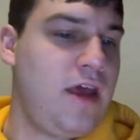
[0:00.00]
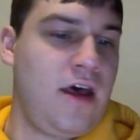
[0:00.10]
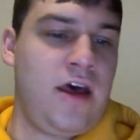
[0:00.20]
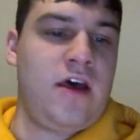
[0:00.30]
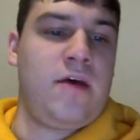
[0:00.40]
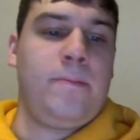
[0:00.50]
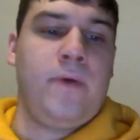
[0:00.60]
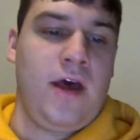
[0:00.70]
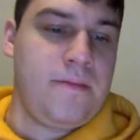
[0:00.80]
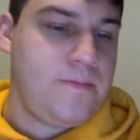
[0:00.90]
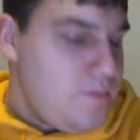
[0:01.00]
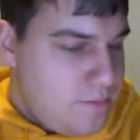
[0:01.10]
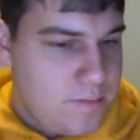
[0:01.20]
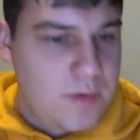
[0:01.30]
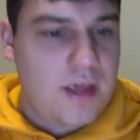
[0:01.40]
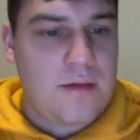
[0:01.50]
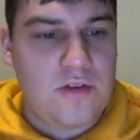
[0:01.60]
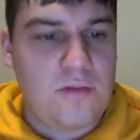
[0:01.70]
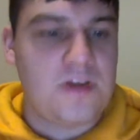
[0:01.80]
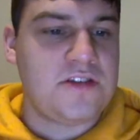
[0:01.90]
But yeah,
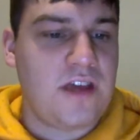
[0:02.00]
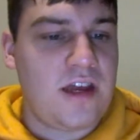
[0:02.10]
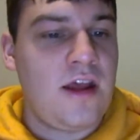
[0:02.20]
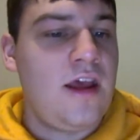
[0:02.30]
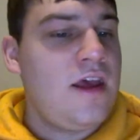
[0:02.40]
it could be a sign.